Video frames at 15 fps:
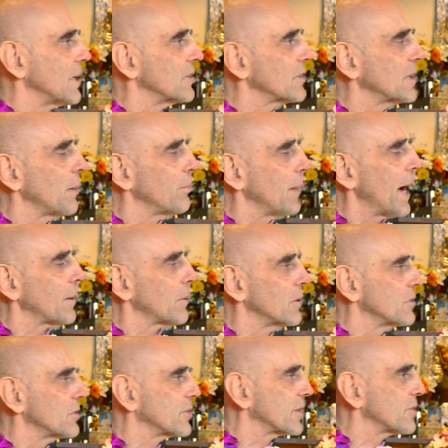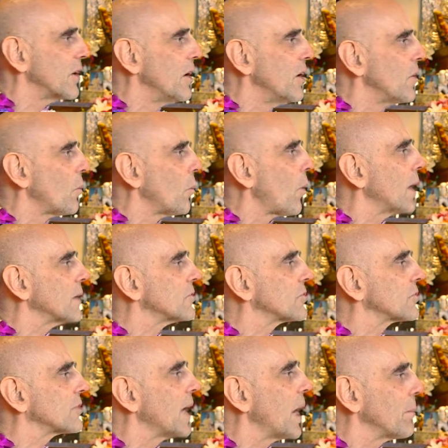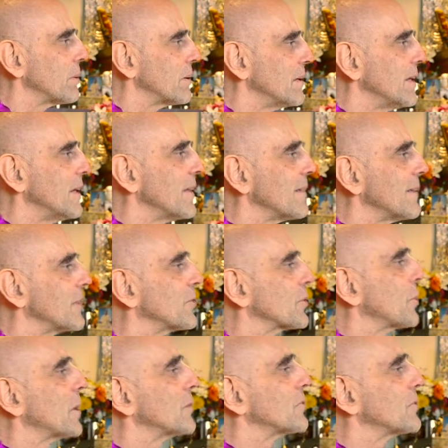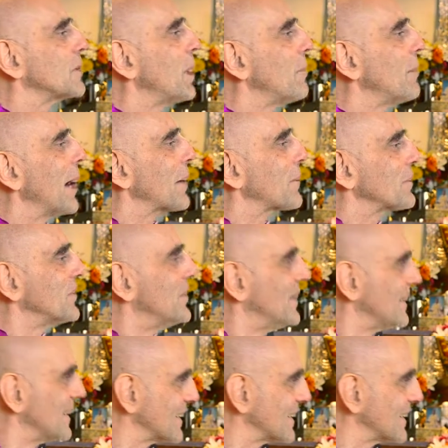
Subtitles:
They step backwards. He says, "1 step." He took 1 step backward.